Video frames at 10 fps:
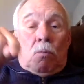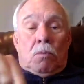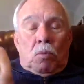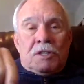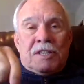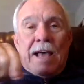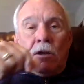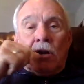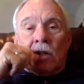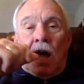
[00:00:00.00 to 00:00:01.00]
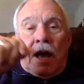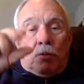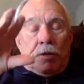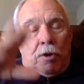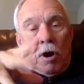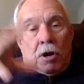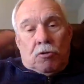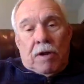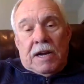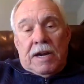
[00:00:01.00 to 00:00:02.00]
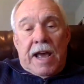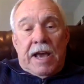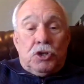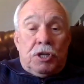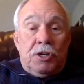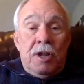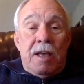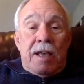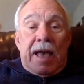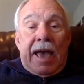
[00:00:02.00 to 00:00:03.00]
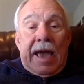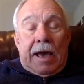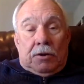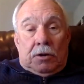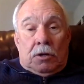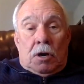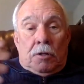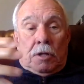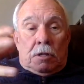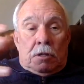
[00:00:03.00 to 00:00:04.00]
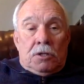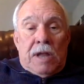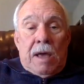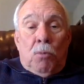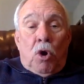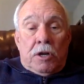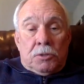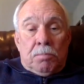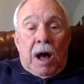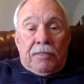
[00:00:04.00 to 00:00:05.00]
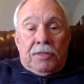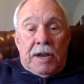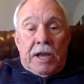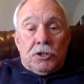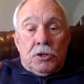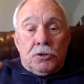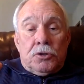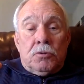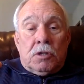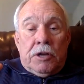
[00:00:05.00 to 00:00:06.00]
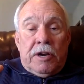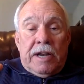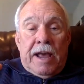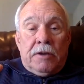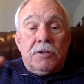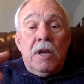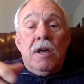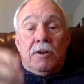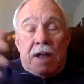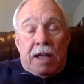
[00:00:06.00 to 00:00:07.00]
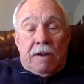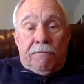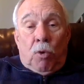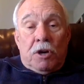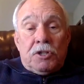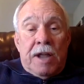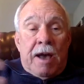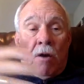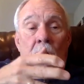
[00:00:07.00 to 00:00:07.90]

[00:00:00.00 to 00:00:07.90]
What's that look like with our accreditation? And, you know, the state board has bought the National Student Clearinghouse data for us now.